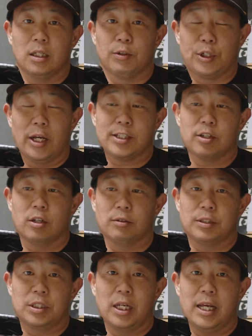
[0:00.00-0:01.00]
Or you guys are
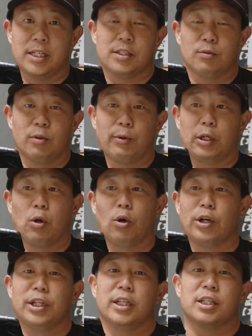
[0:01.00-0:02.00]
on? You guys, we're
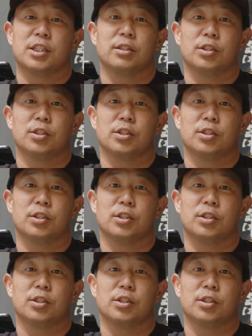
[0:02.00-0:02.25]
recording this,